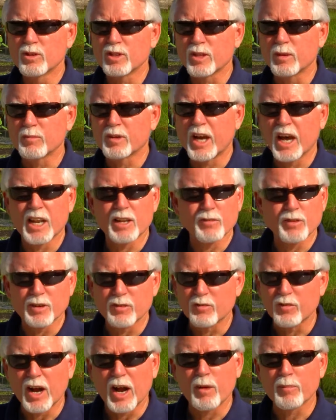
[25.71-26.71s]
some kind of an
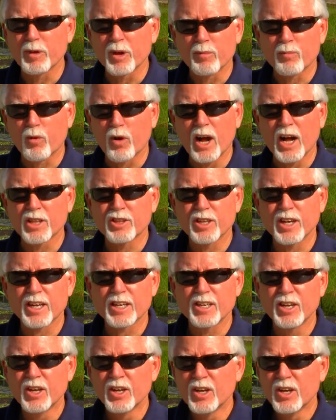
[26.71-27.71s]
environmental project,